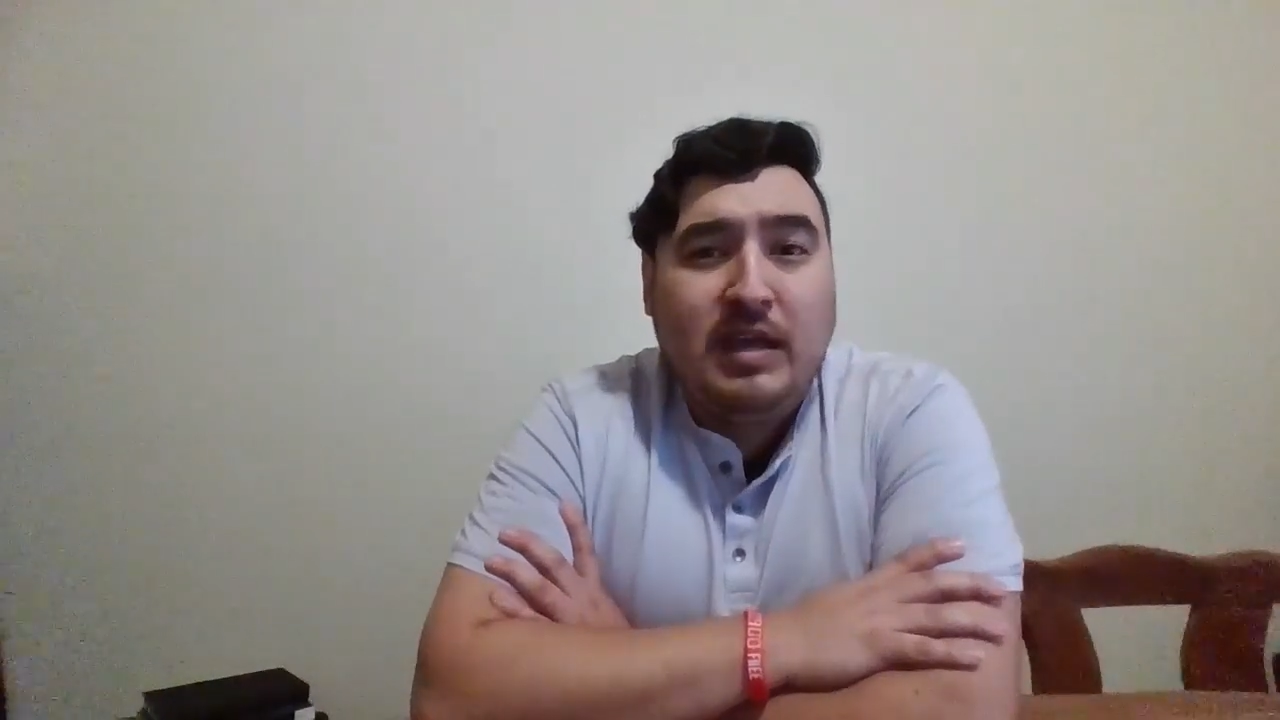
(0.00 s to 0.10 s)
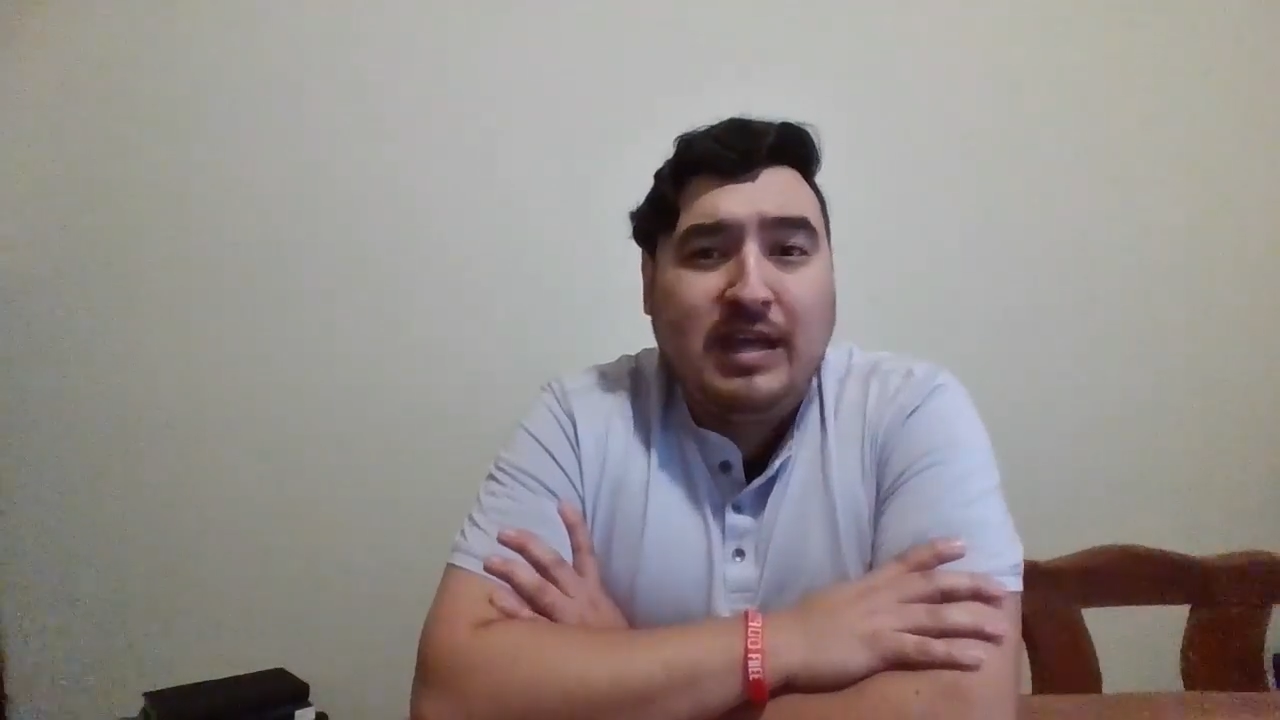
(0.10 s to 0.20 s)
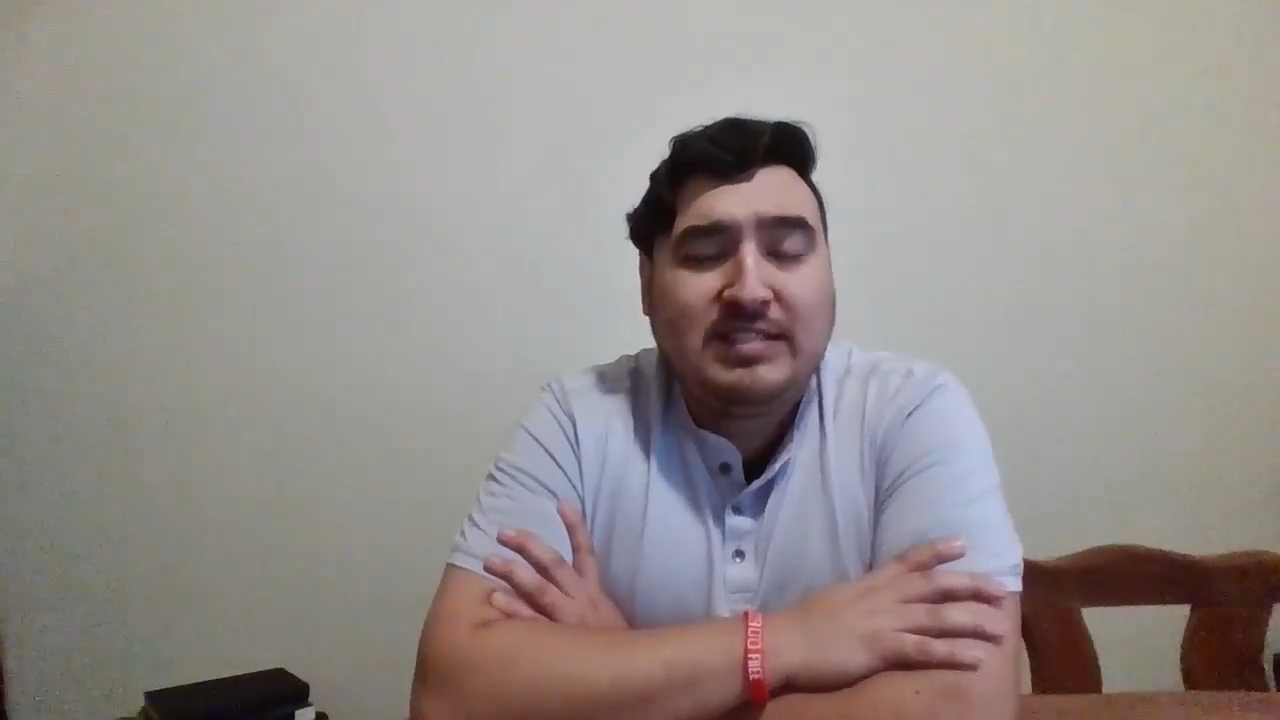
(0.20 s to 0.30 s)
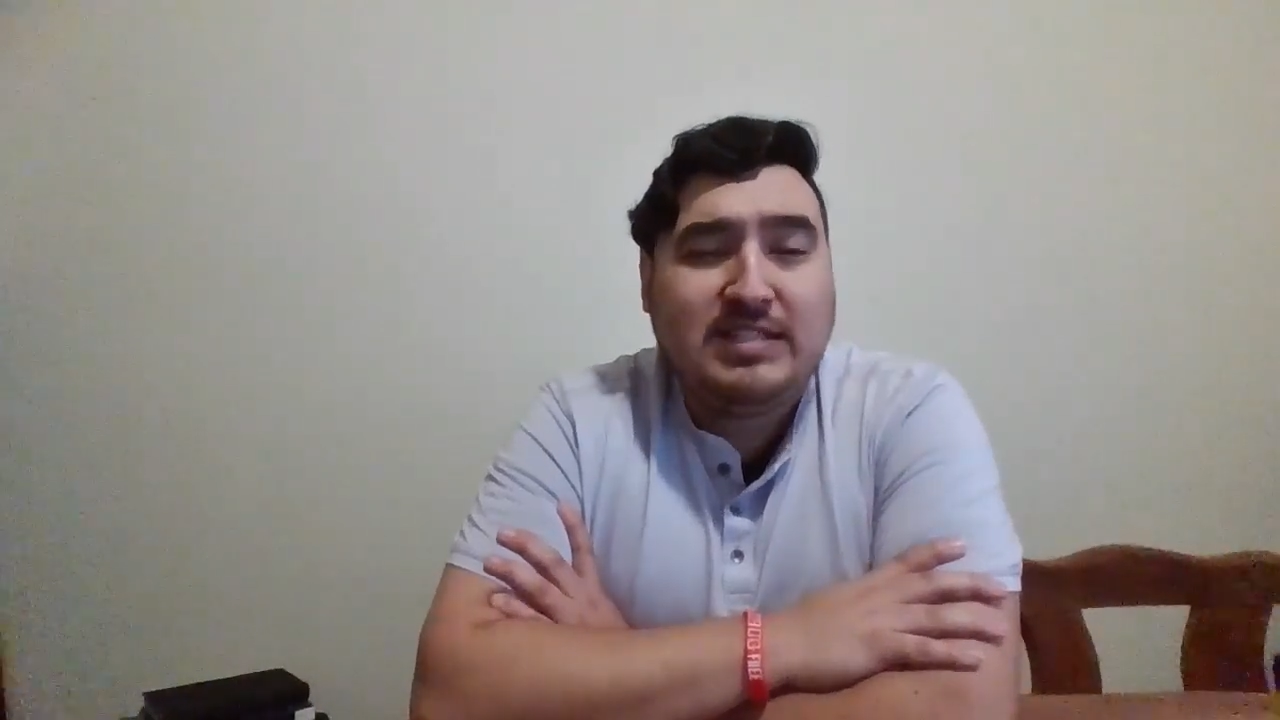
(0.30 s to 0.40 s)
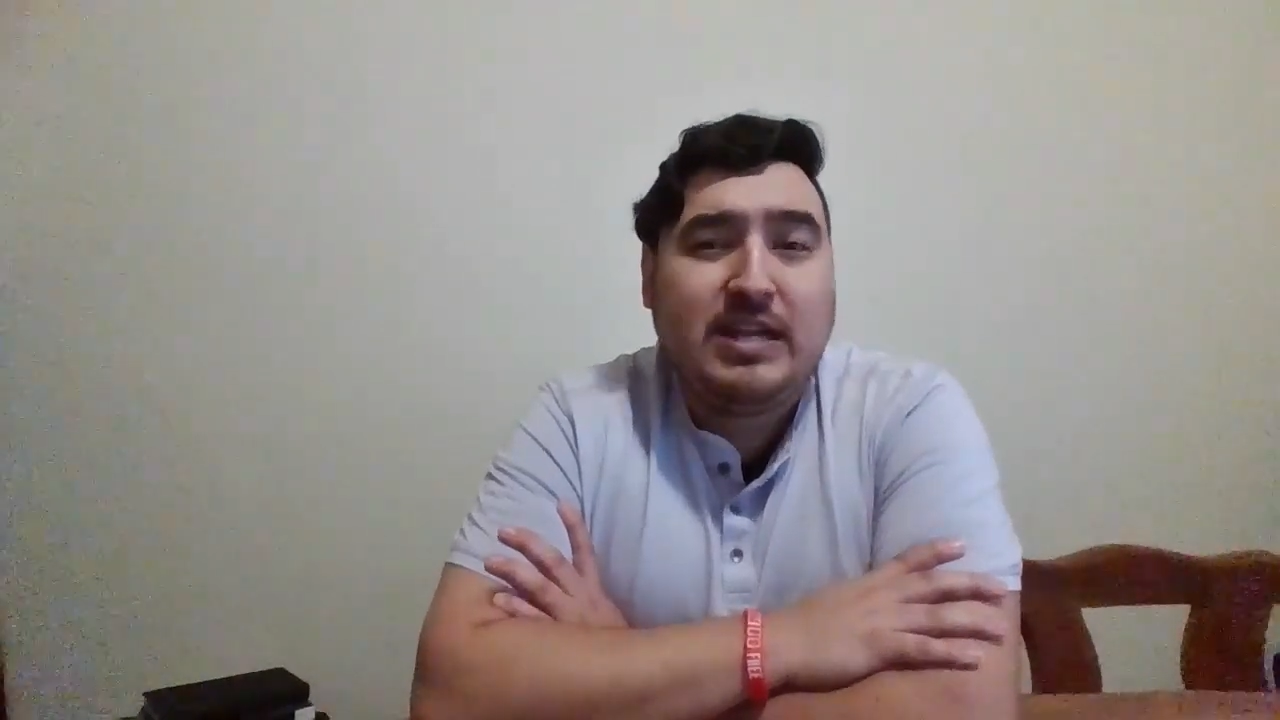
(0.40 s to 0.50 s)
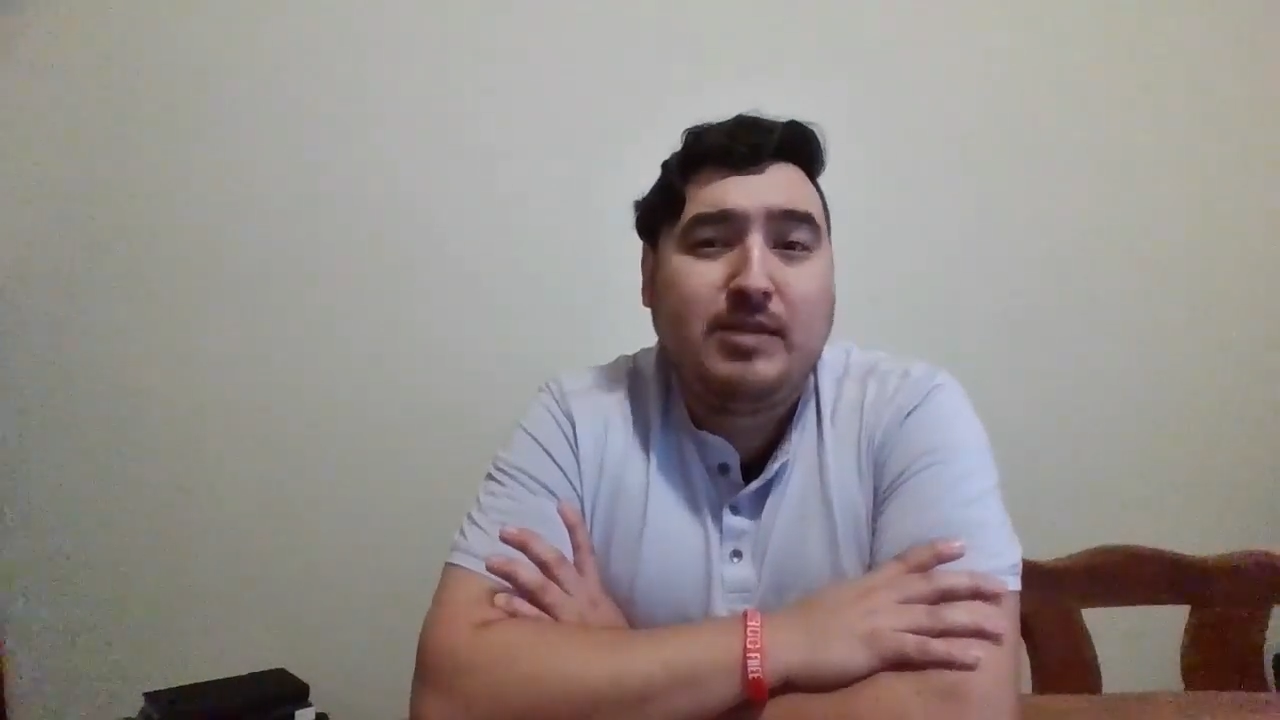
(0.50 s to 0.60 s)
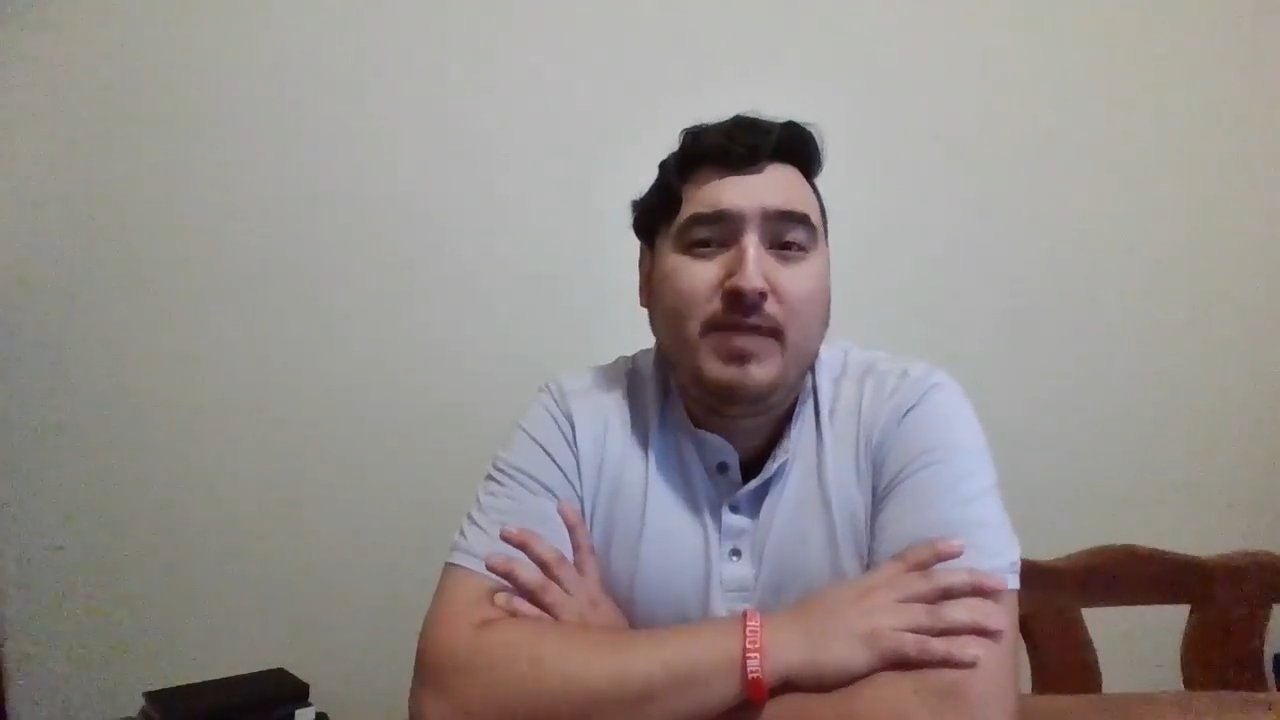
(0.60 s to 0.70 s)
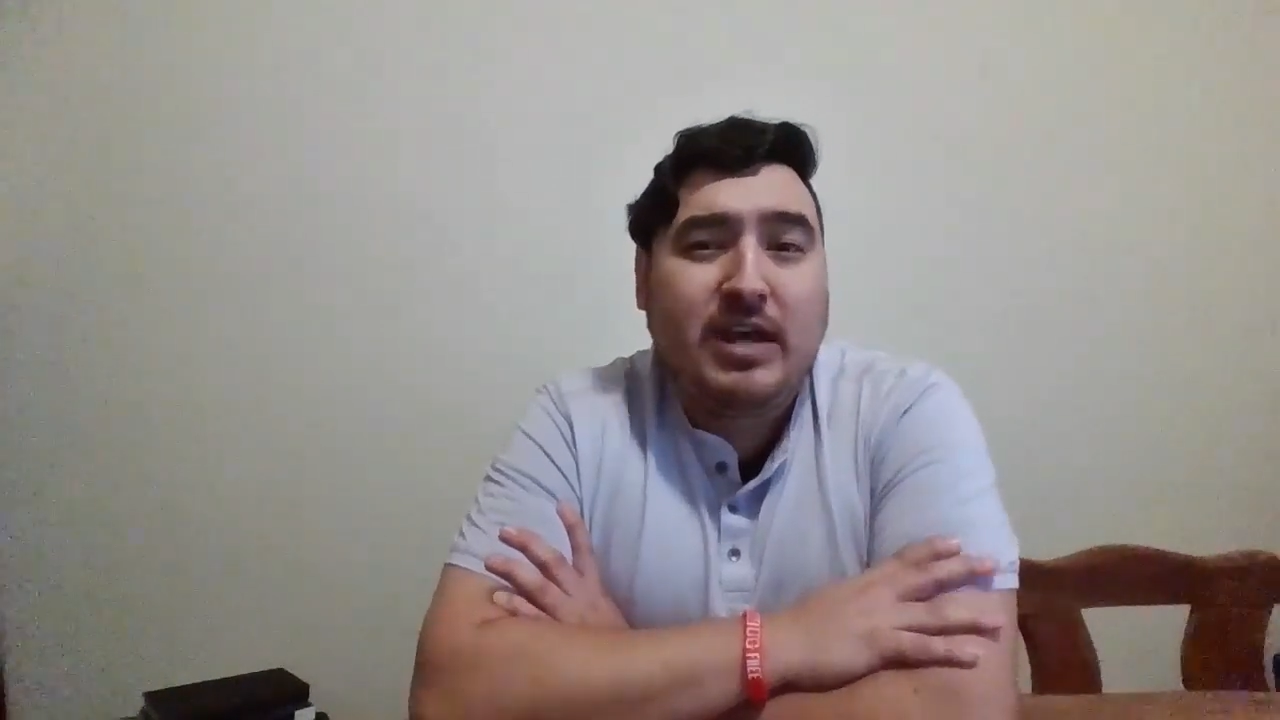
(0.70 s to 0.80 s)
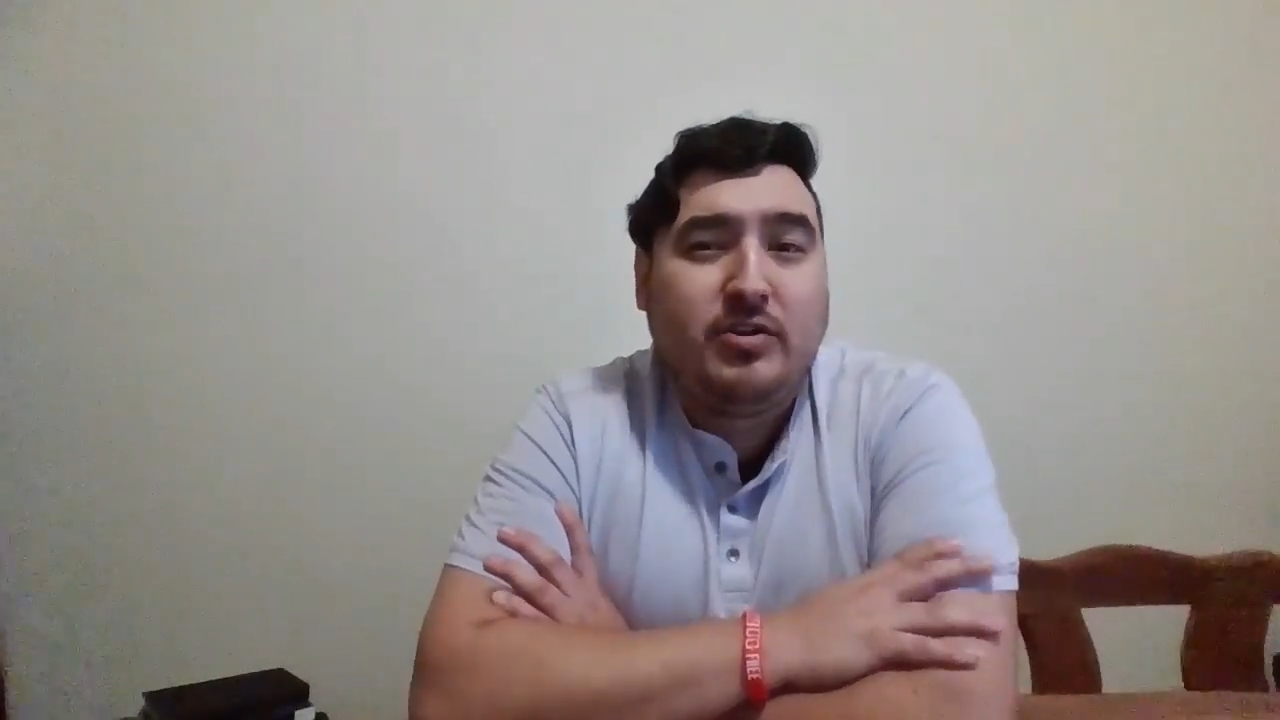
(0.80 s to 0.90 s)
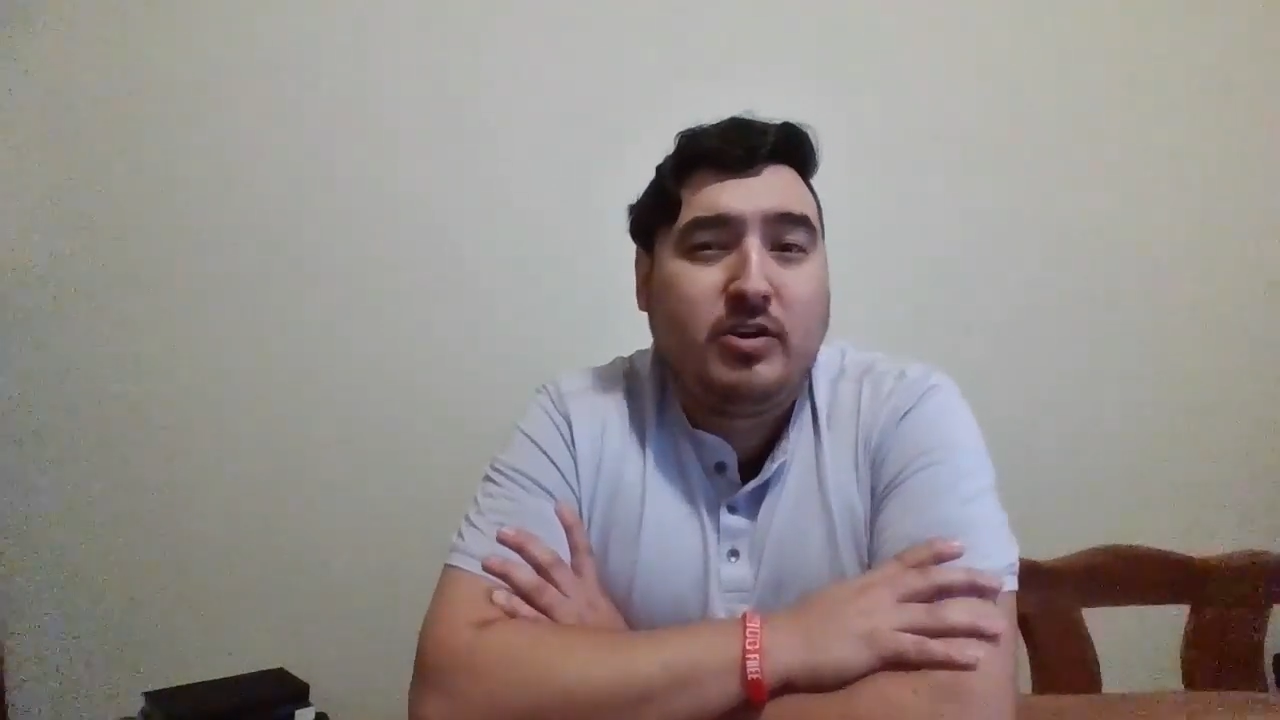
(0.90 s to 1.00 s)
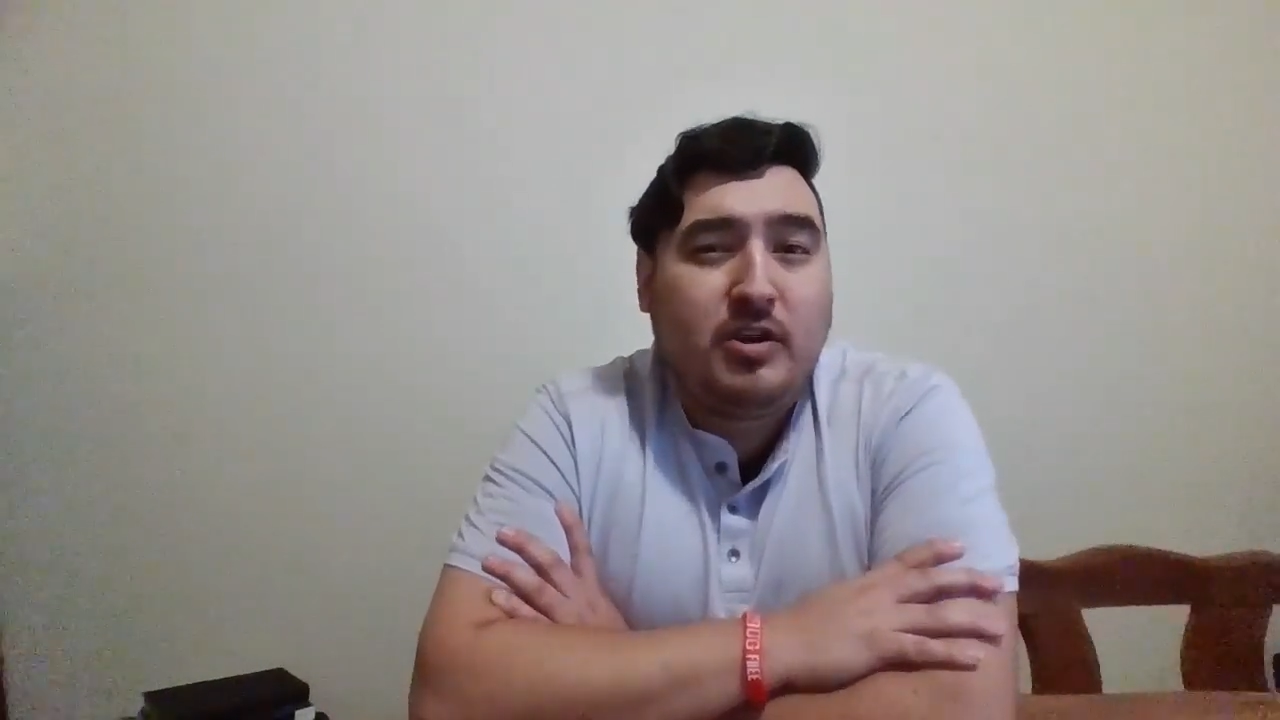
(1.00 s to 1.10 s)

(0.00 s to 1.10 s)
It's not a matter